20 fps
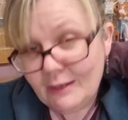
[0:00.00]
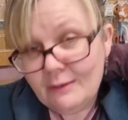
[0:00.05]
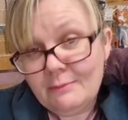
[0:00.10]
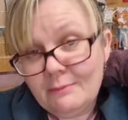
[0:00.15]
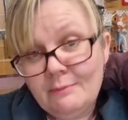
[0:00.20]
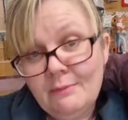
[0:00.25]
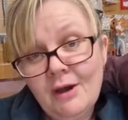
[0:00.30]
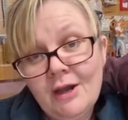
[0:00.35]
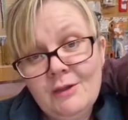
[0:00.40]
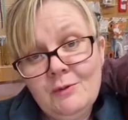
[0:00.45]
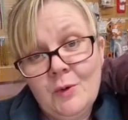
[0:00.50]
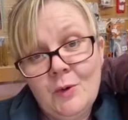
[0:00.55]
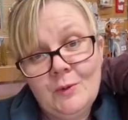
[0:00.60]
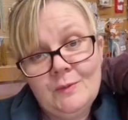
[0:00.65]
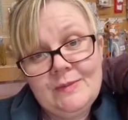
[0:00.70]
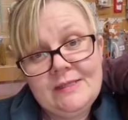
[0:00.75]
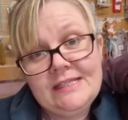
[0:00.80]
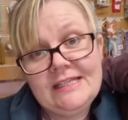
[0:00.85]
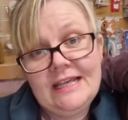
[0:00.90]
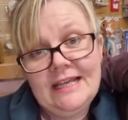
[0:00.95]

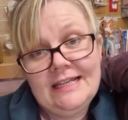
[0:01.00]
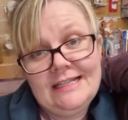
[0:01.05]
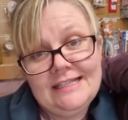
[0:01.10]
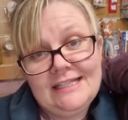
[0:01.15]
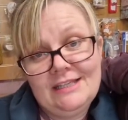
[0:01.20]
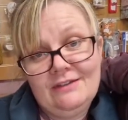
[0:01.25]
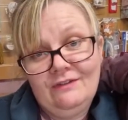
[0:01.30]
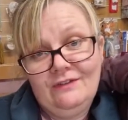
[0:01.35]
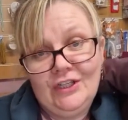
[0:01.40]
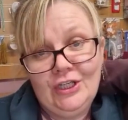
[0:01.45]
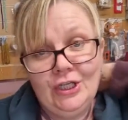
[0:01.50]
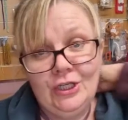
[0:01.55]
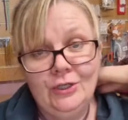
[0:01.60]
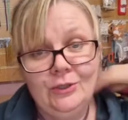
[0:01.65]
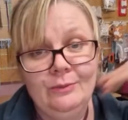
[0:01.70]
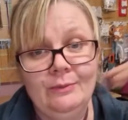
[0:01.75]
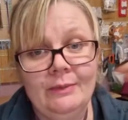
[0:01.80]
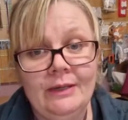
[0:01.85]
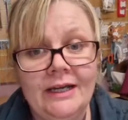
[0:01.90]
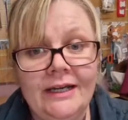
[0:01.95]
warped sense of
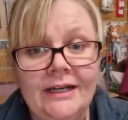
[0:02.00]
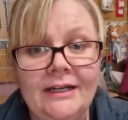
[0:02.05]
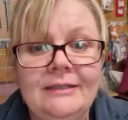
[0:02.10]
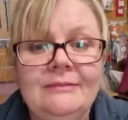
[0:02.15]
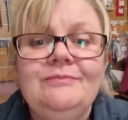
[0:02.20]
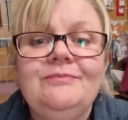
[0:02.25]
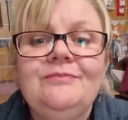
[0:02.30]
humour.